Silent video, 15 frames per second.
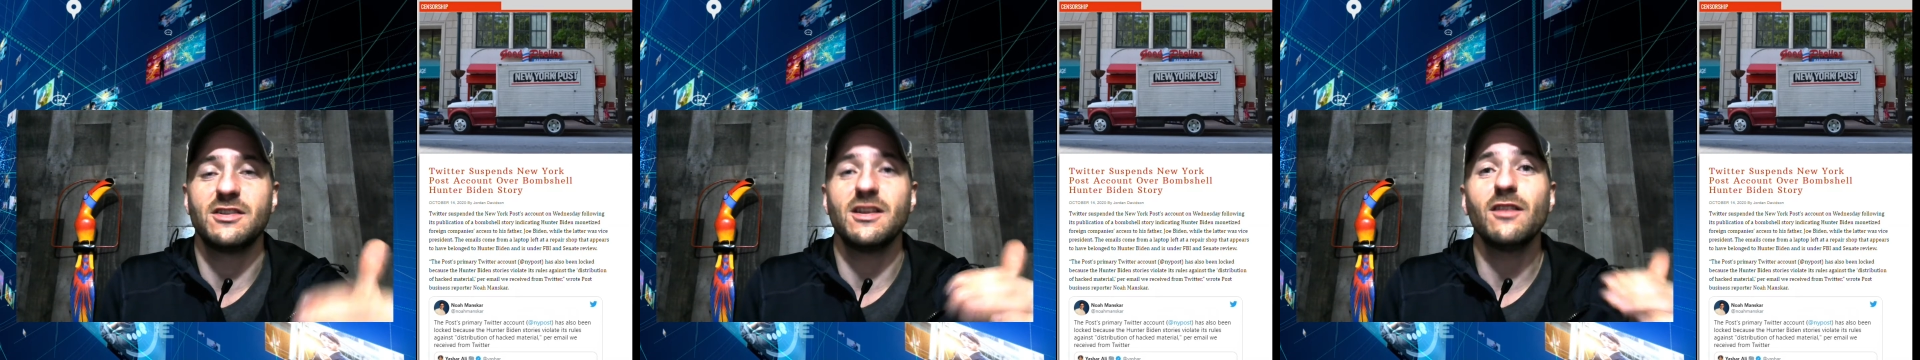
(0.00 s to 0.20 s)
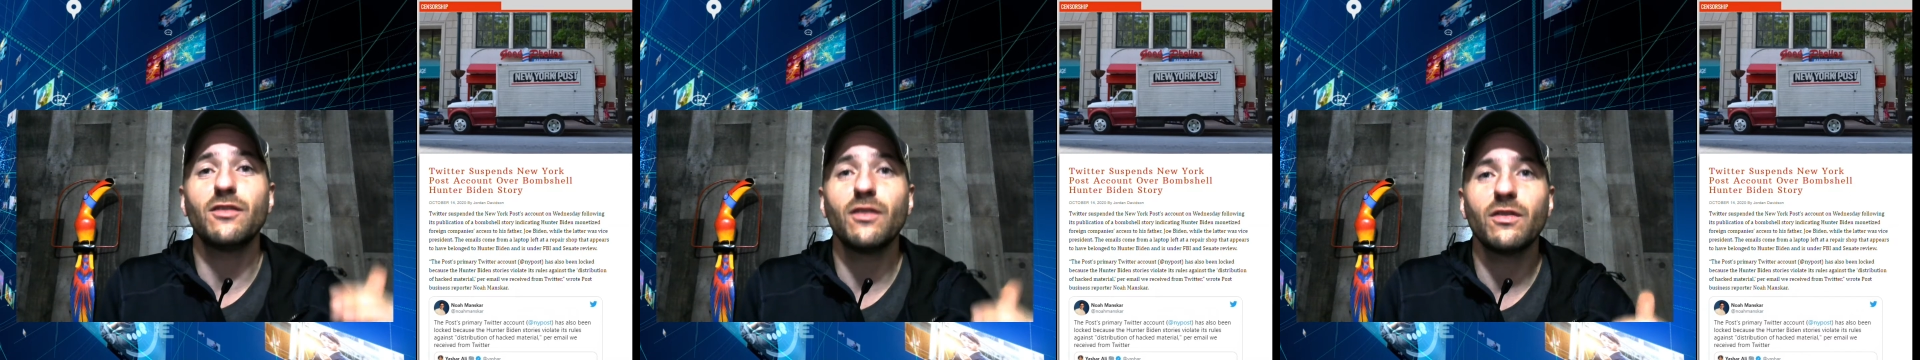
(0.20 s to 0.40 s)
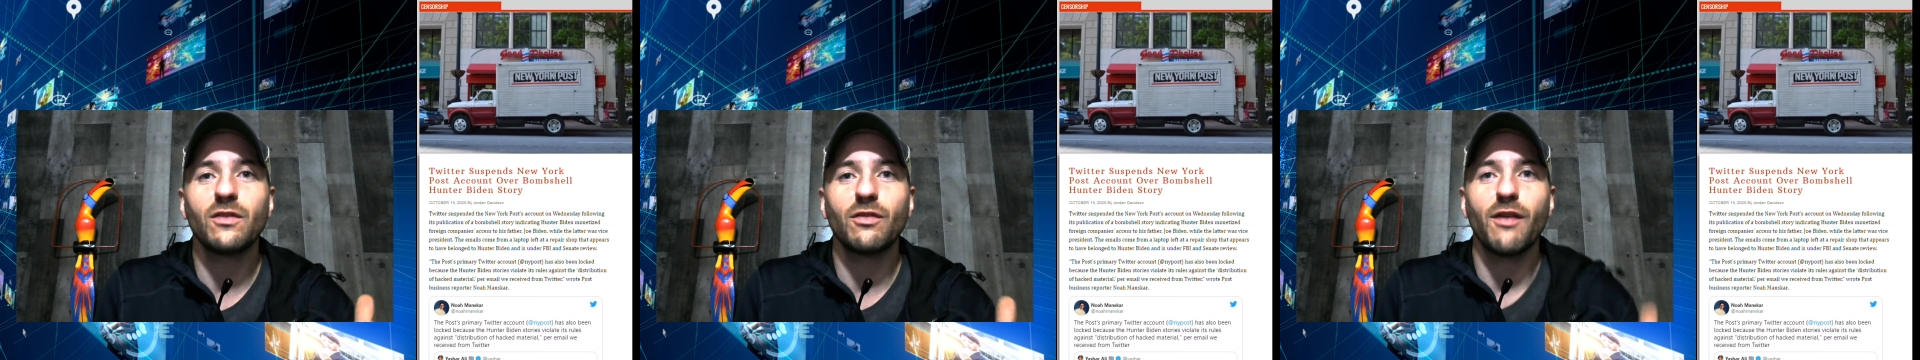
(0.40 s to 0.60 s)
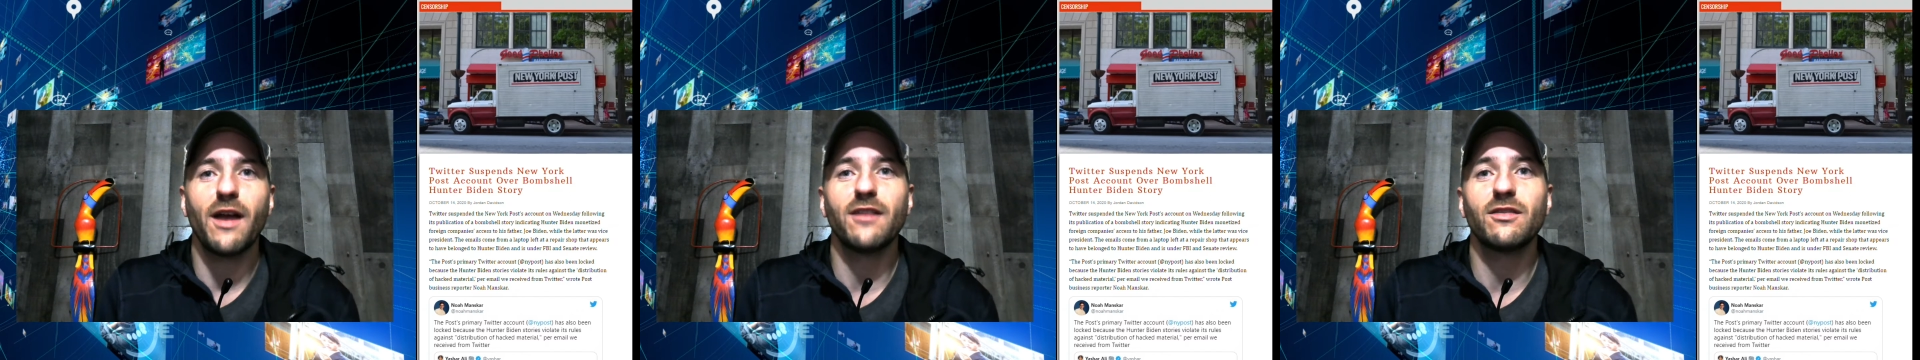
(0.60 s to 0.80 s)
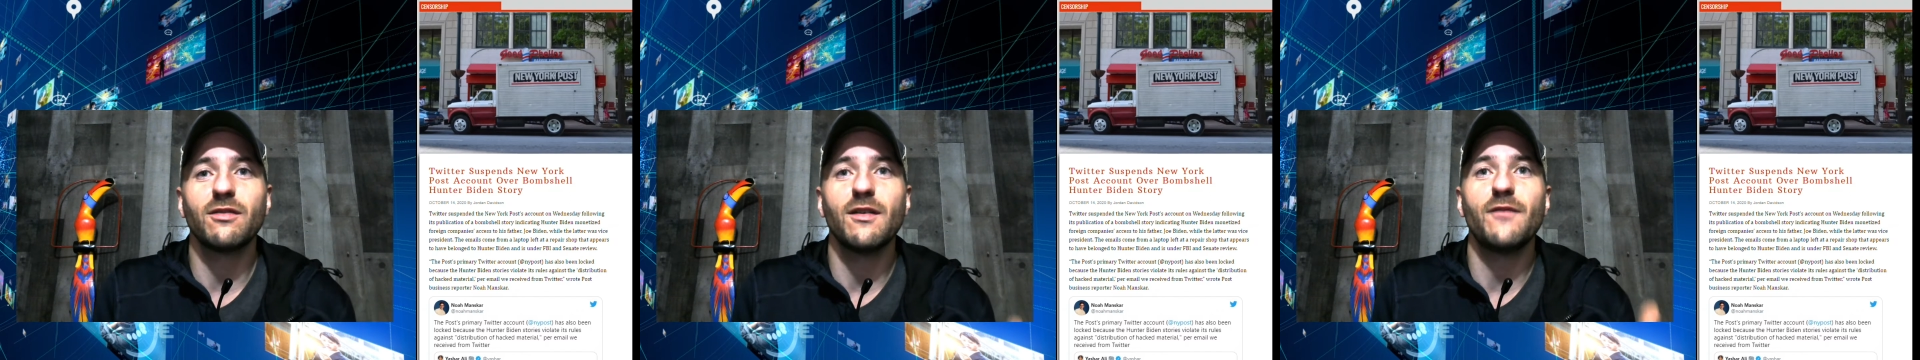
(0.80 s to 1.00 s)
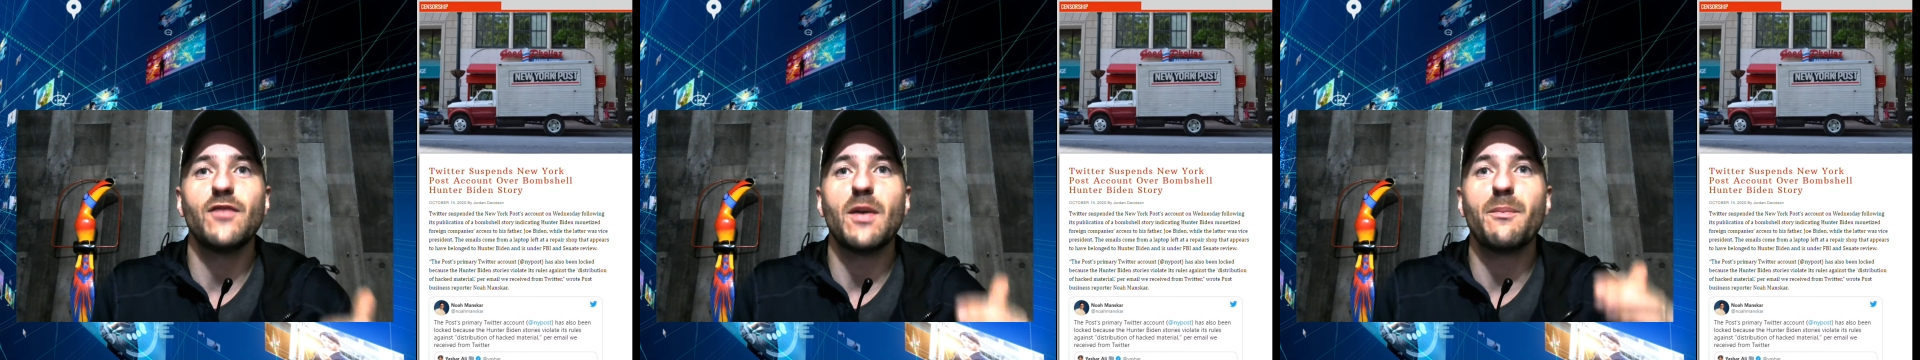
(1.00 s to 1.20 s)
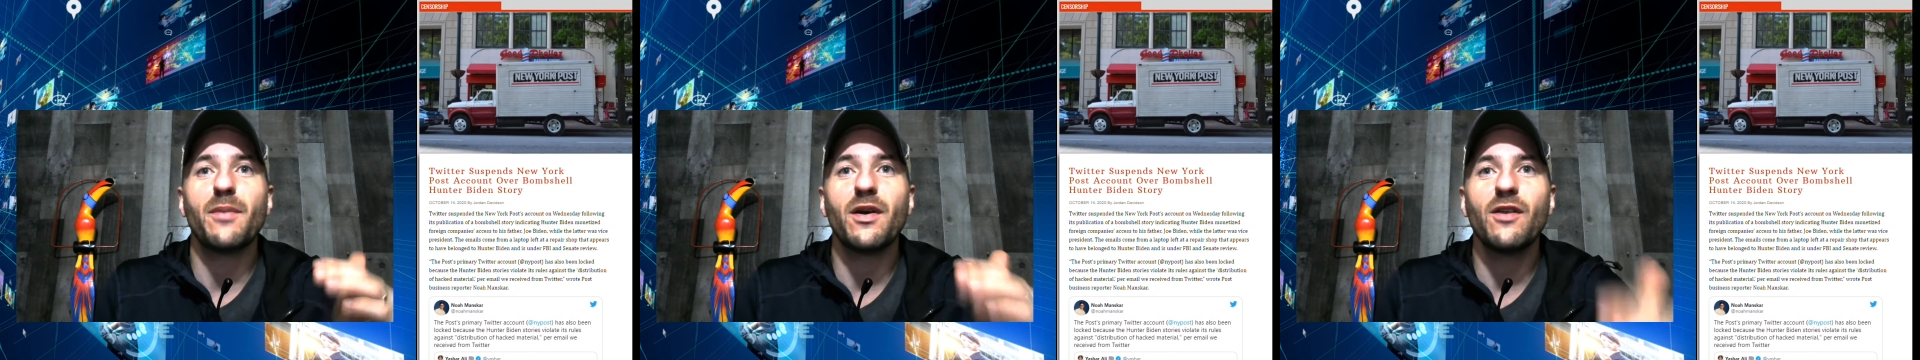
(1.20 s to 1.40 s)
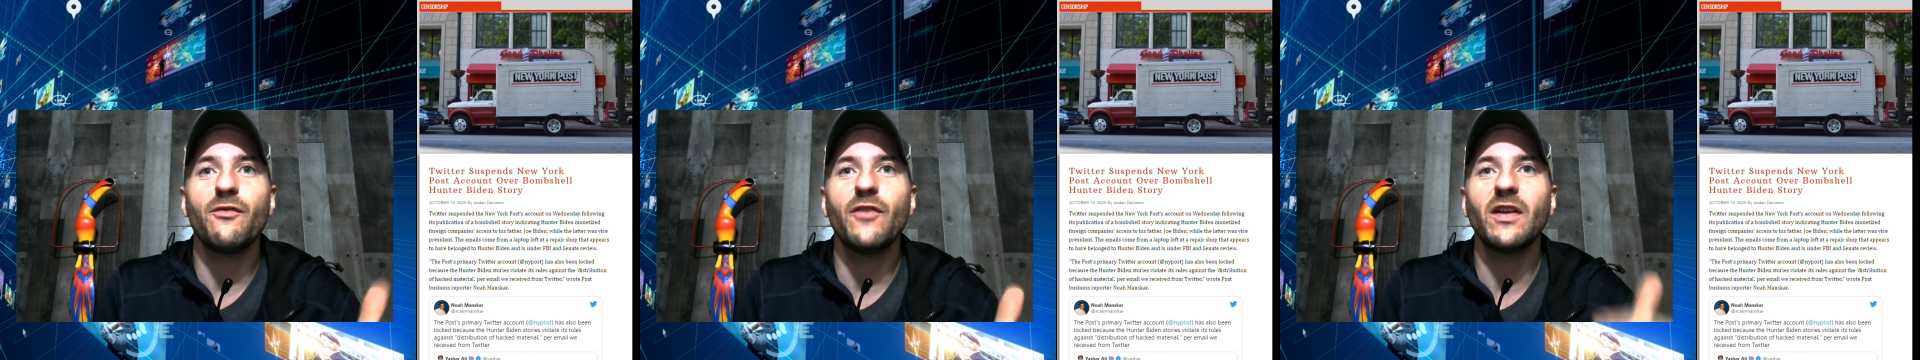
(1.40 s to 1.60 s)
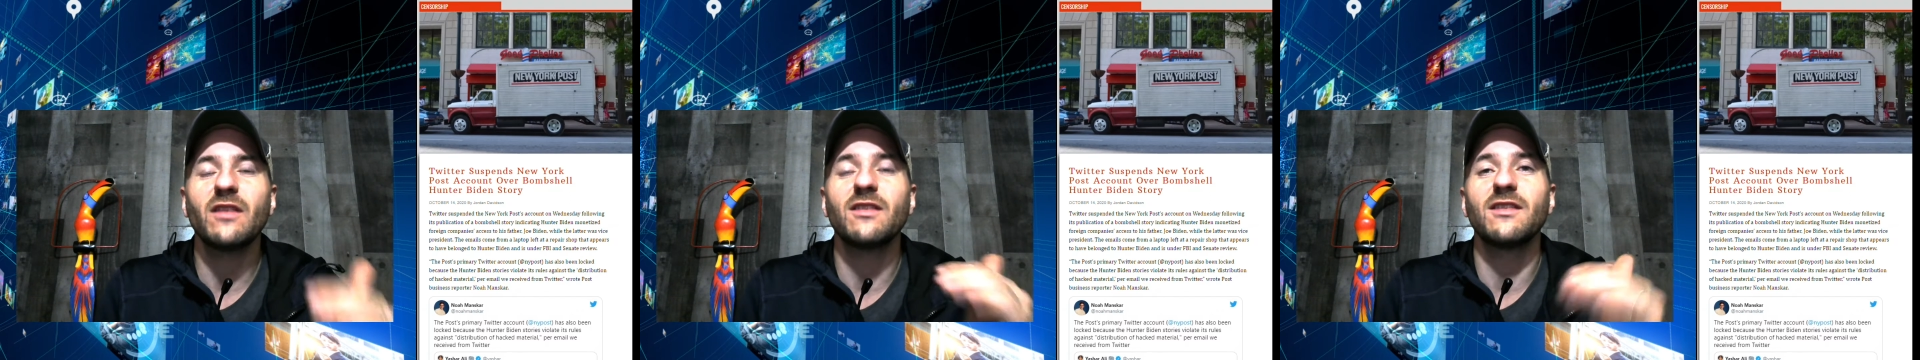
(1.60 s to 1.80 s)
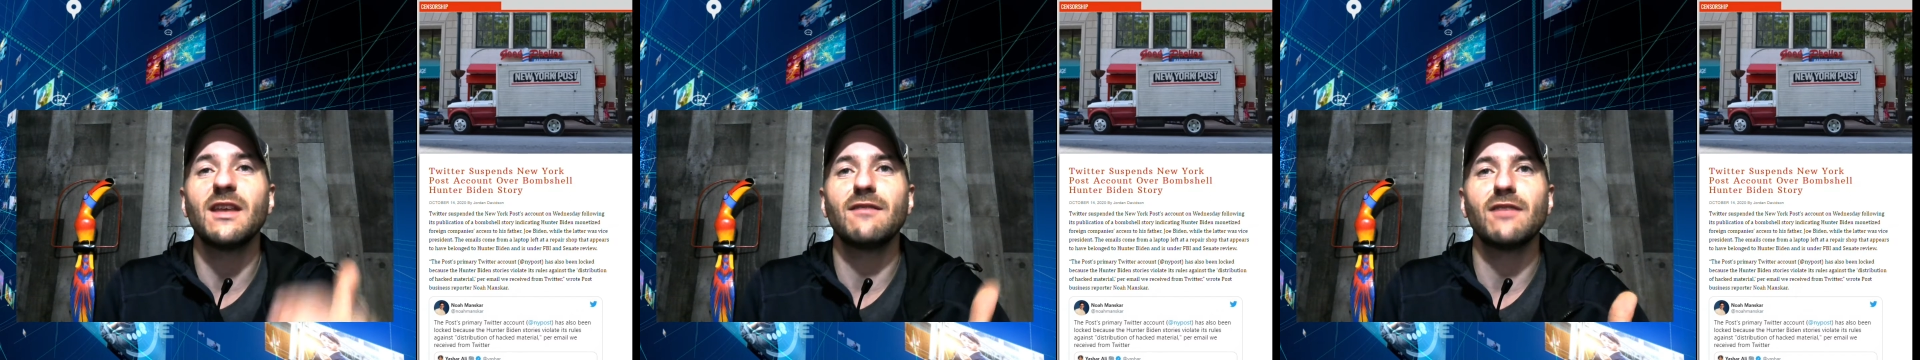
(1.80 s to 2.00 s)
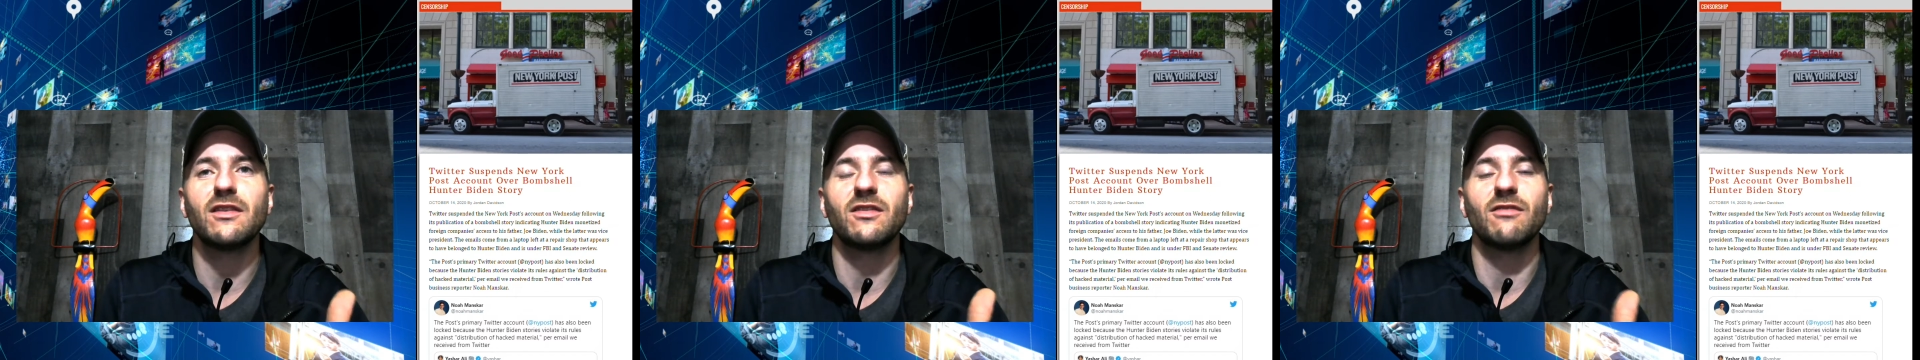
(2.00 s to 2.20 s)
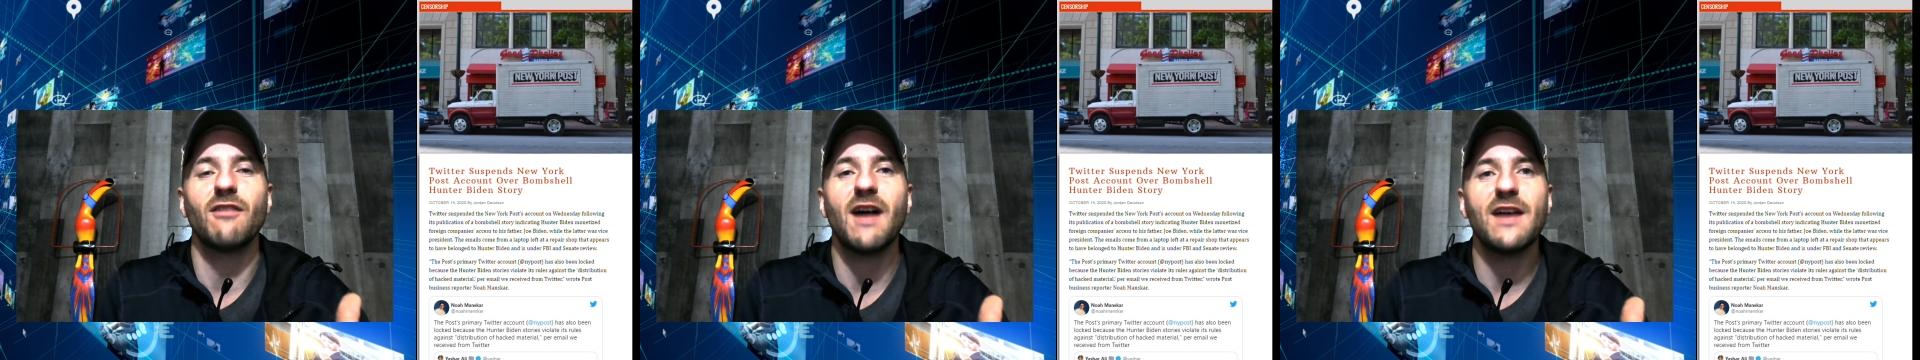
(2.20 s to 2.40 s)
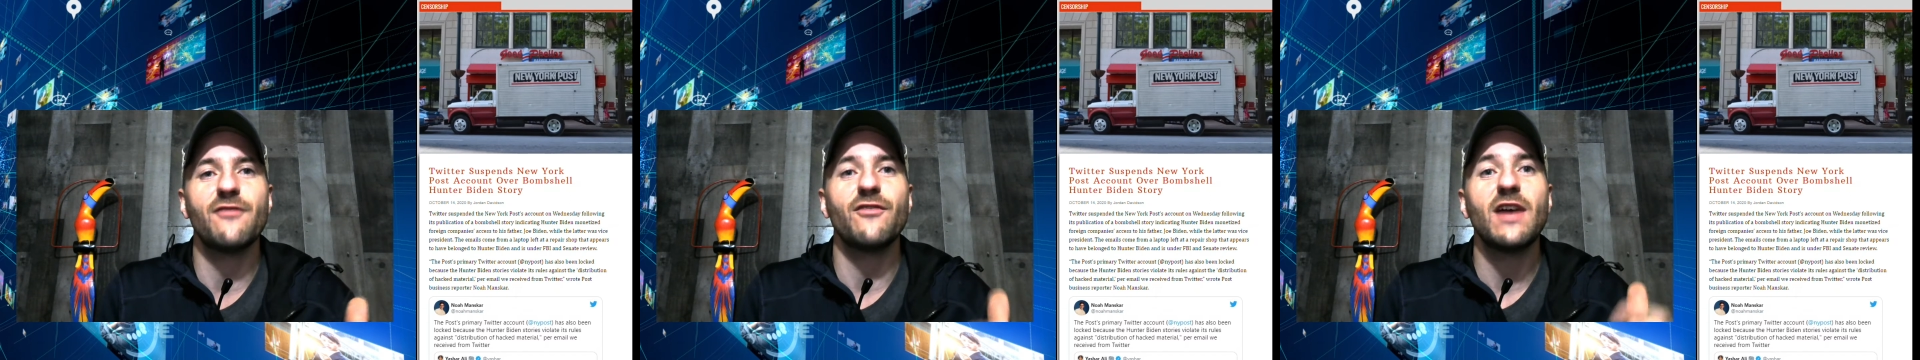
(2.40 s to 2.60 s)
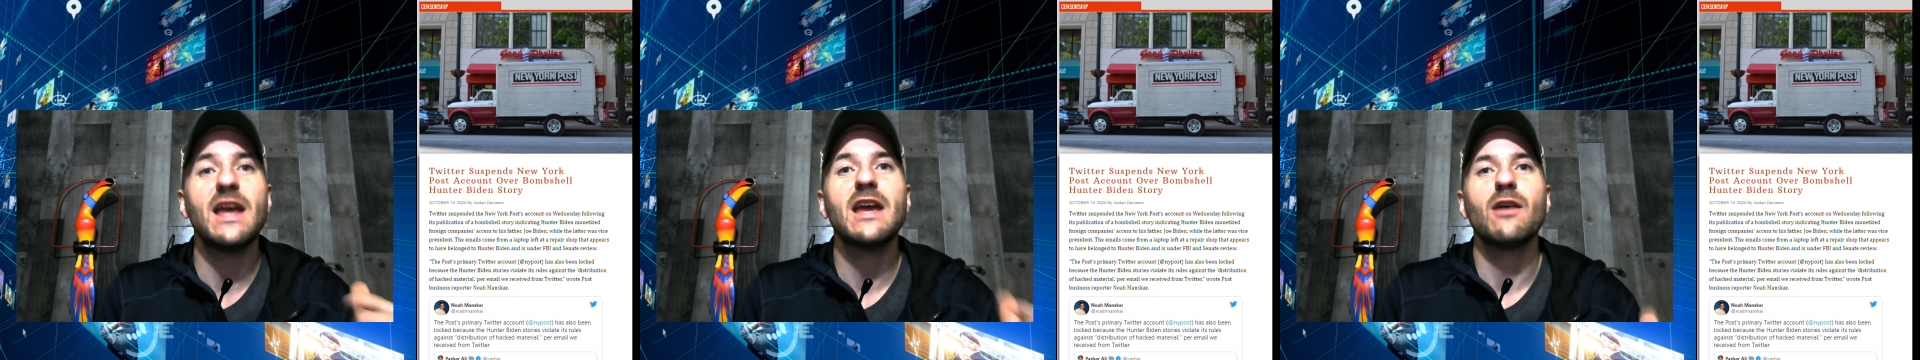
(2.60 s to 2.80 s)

Jesus Christ lived a perfect, sinless life,